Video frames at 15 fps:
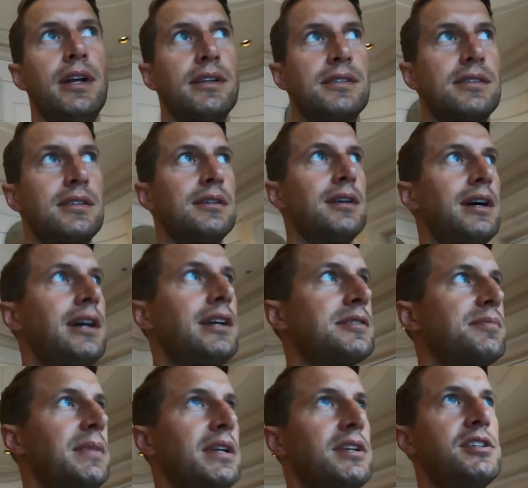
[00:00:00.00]
right, so as
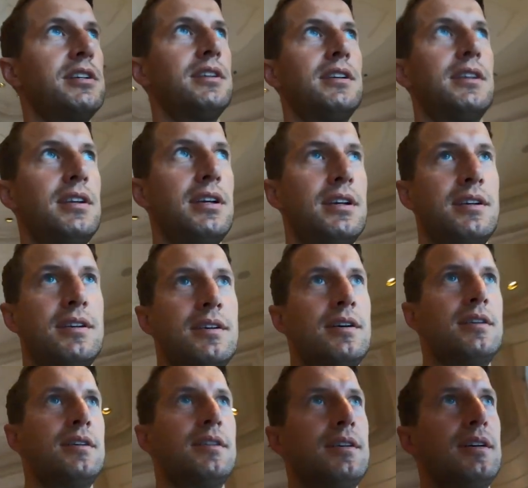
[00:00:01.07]
mentioned,
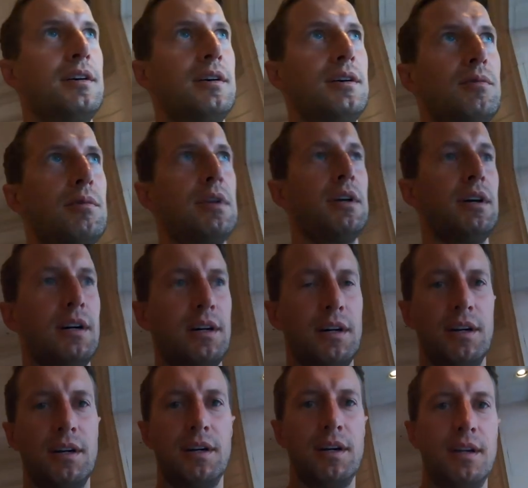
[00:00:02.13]
we
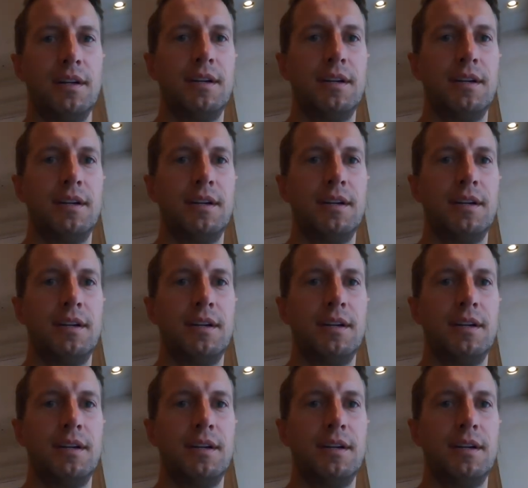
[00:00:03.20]
are